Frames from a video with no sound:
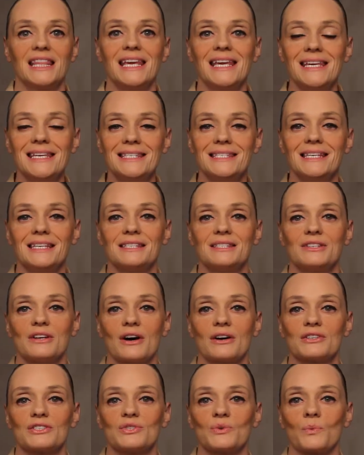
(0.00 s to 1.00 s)
The
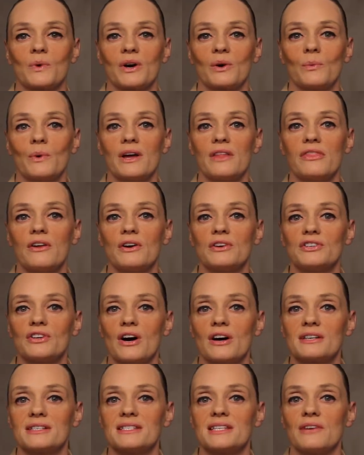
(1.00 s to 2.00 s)
easiest dogs to work with are
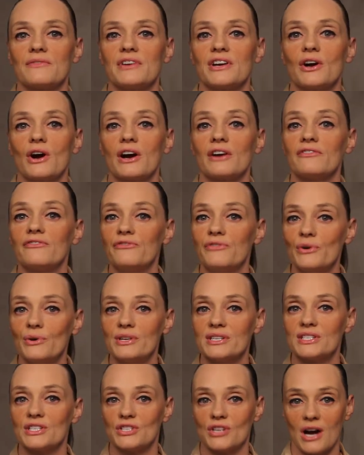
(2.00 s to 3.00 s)
dogs that regard
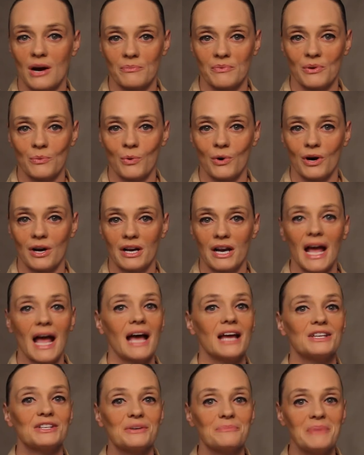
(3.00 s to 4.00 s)
food as a top reward
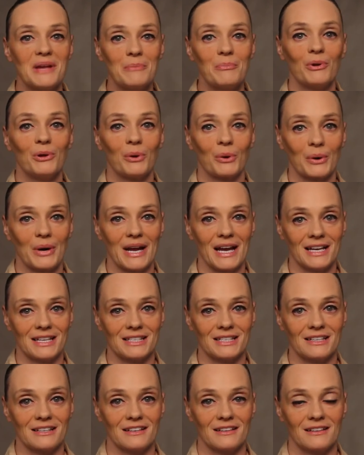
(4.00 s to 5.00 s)
and are
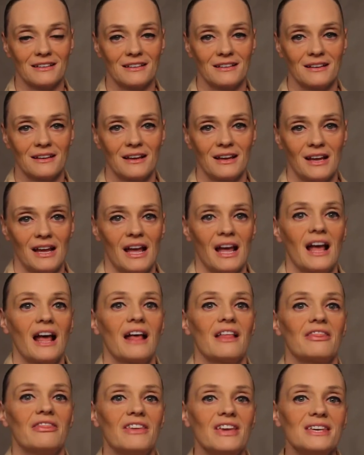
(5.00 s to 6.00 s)
people-oriented.
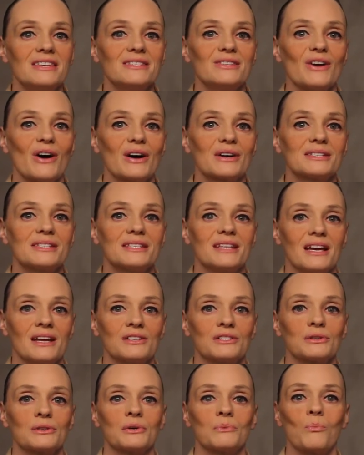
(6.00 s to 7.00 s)
These dogs
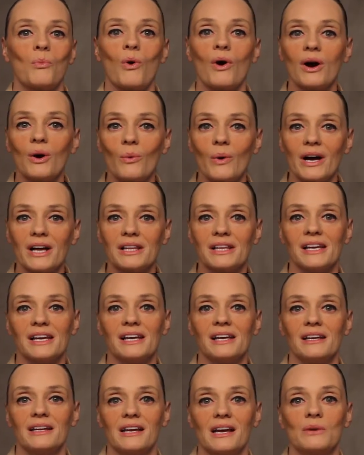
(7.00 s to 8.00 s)
tend to learn more
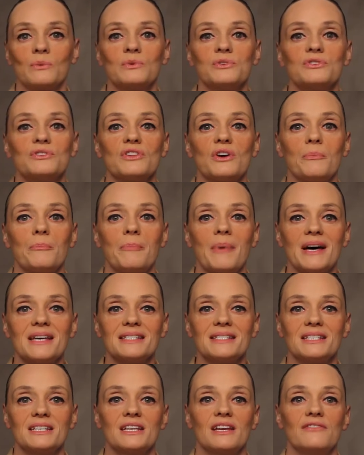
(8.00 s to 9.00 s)
quickly and will do their
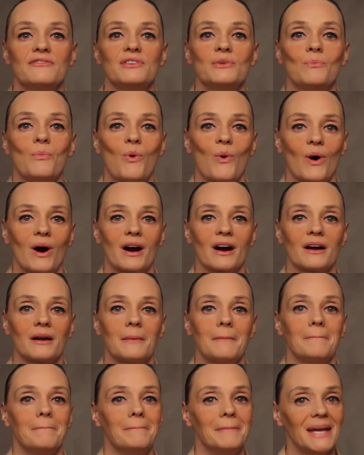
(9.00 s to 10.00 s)
best to give you
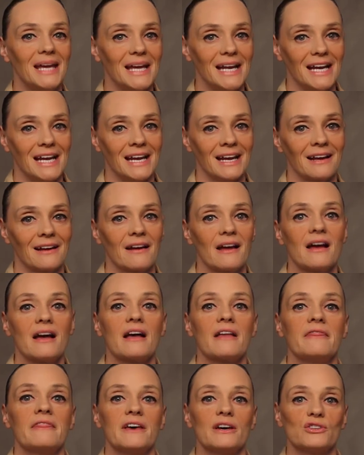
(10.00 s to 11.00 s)
more, meaning
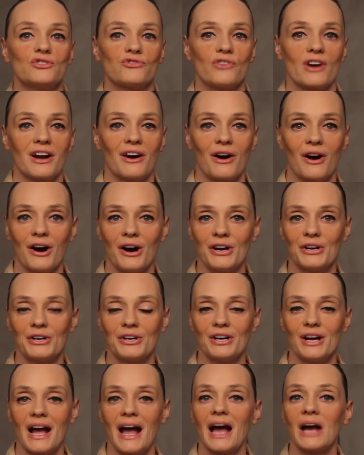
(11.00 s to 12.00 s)
they'll try
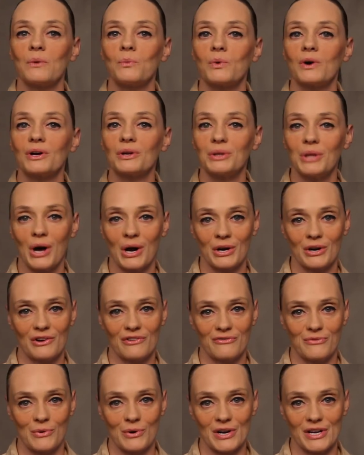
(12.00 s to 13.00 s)
harder and work
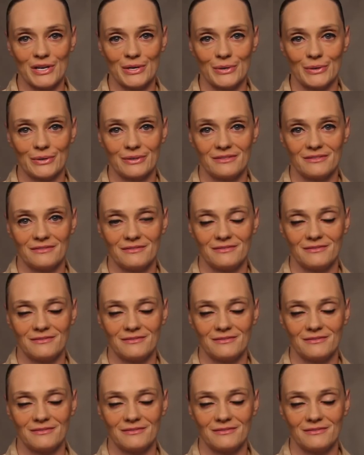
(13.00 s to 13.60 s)
longer for you.